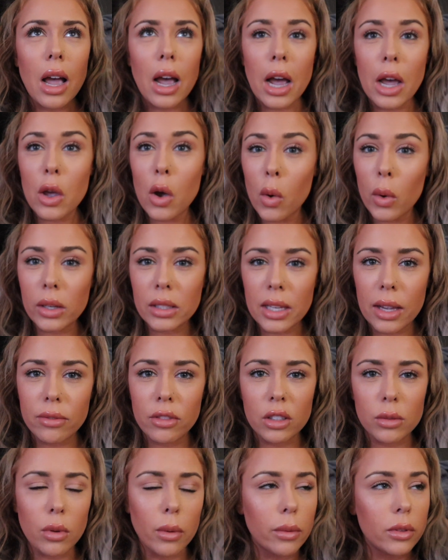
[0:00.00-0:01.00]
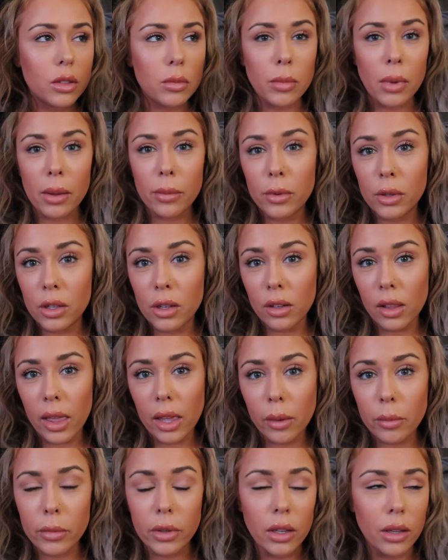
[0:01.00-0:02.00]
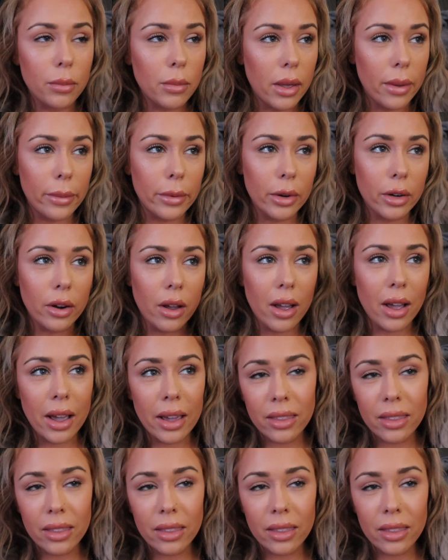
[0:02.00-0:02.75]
I always have these moments. Maybe you're like me, maybe you're not.